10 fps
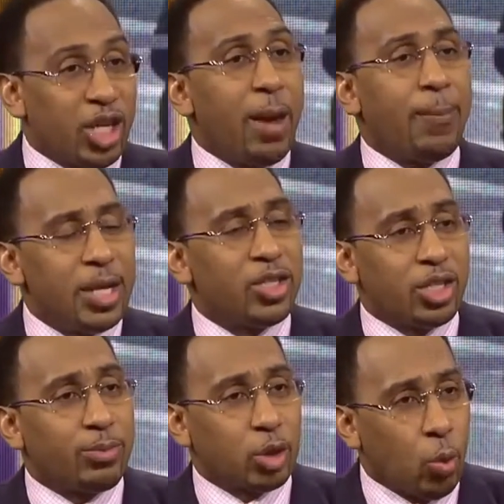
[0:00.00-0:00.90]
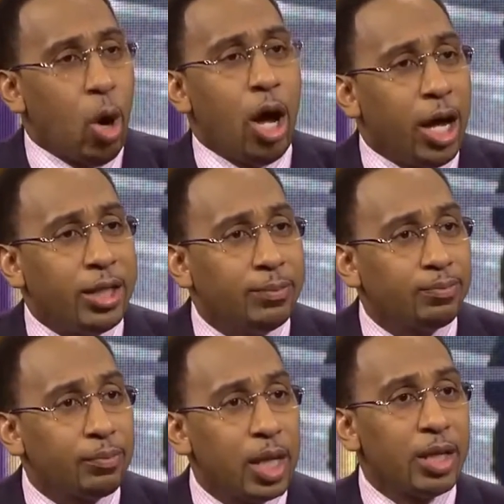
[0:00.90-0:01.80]
championship squad,
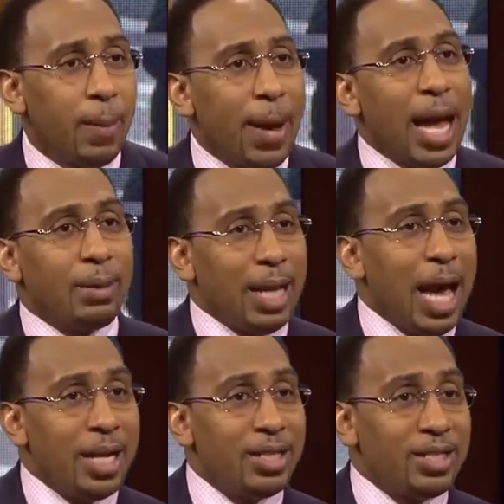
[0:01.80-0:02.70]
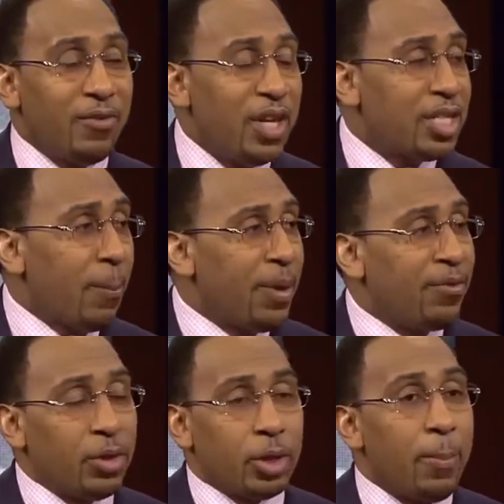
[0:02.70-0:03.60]
the bottom line is if he's a
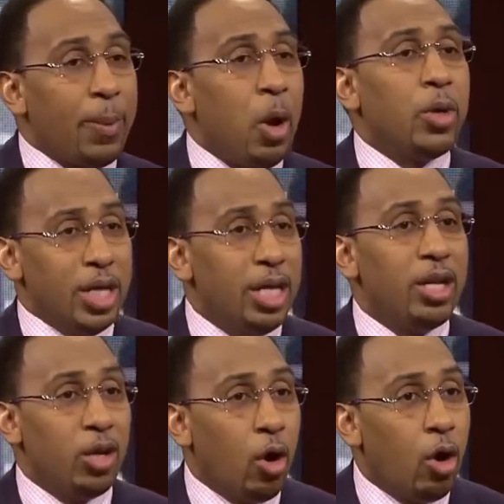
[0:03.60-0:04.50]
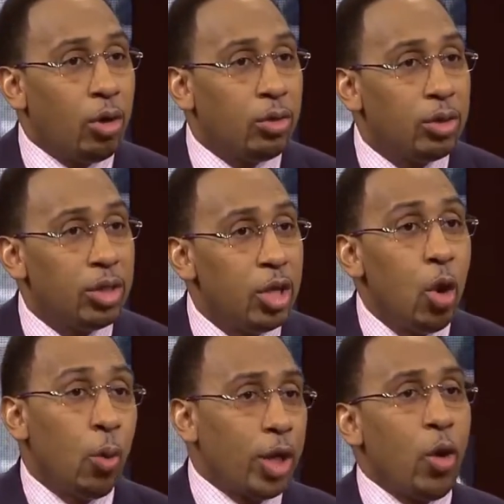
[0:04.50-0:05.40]
pivotal component in it all,
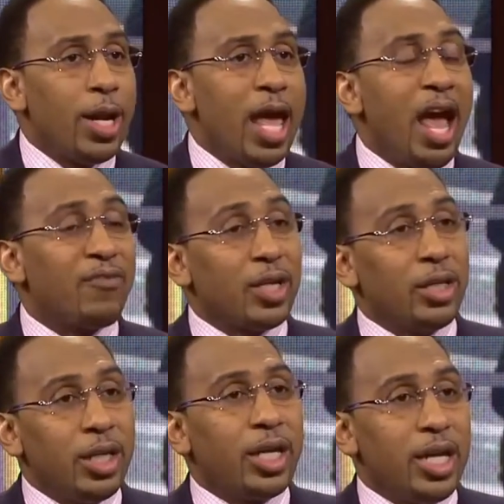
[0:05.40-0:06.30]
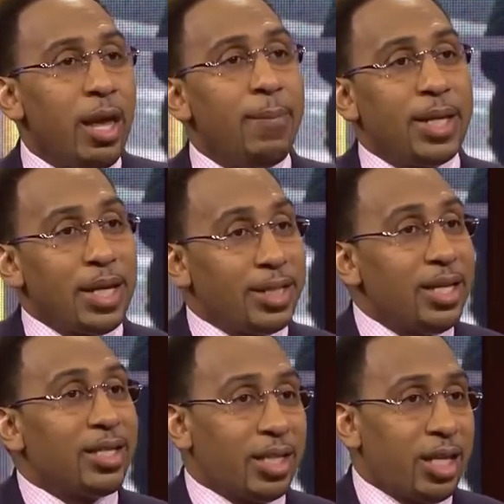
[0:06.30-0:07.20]
we're going to have to look at him because
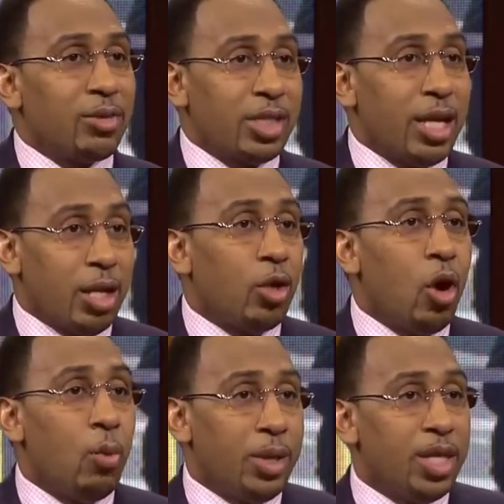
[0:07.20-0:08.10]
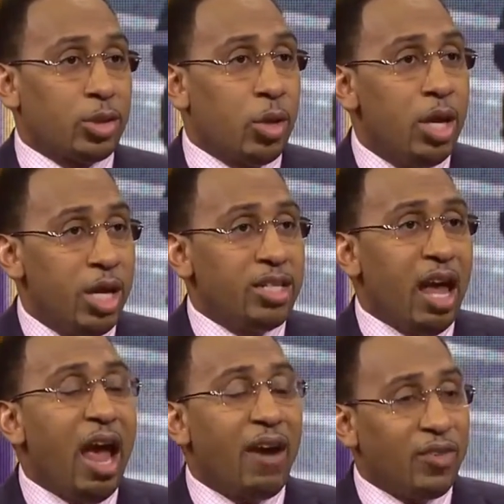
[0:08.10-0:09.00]
his skill set along with his
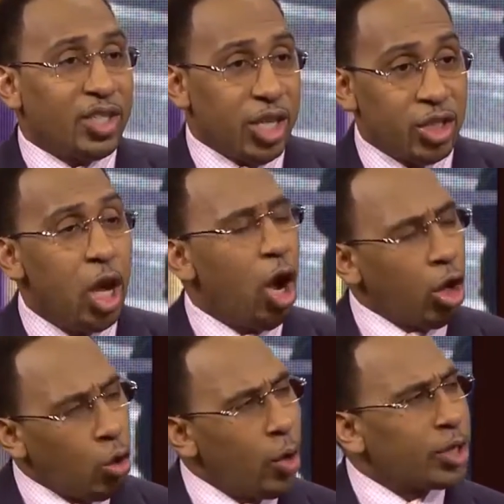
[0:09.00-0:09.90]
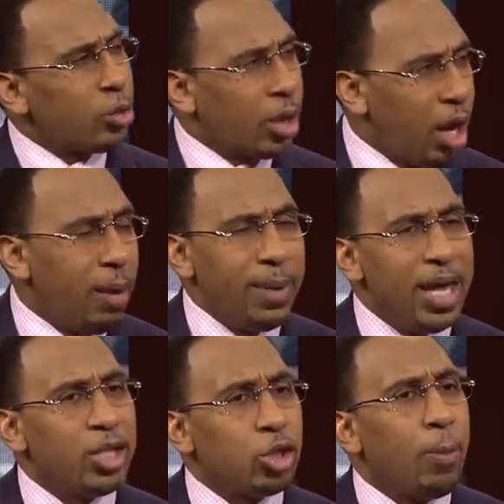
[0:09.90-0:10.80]
averages are going to come
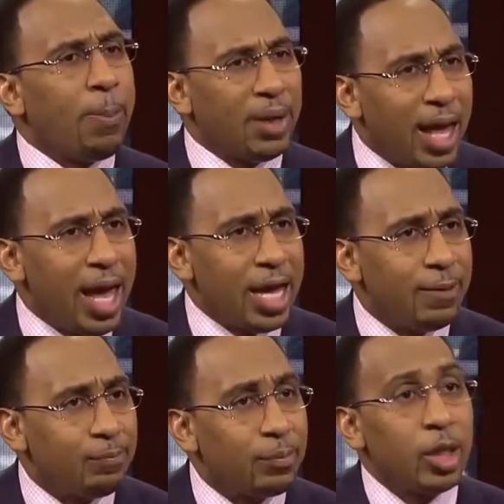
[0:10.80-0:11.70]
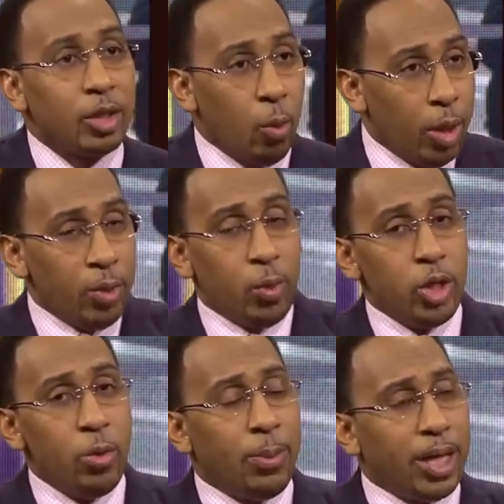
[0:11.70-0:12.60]
into play. When
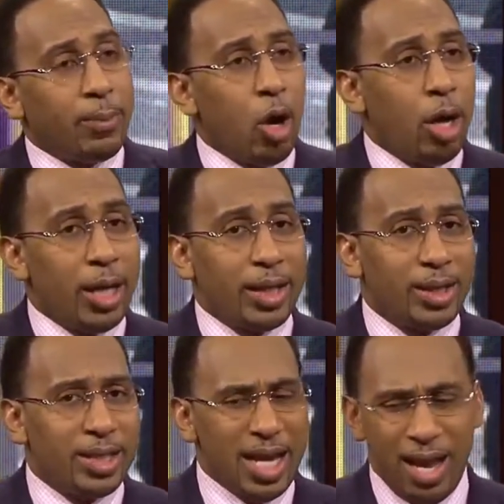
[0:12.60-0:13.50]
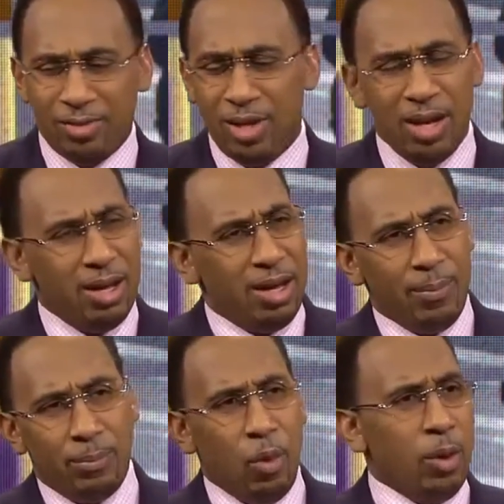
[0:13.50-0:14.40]
you bring up Karl Anthony Towns,
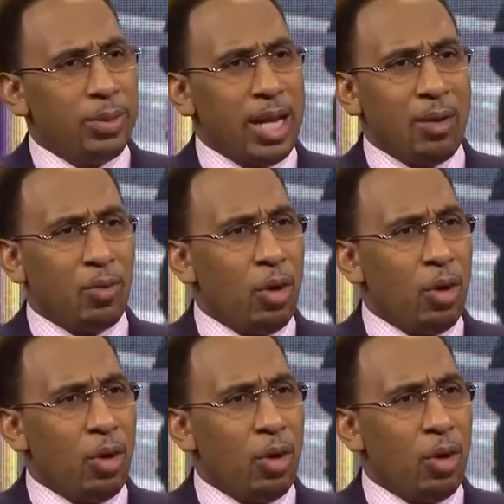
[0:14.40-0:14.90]
boy, was I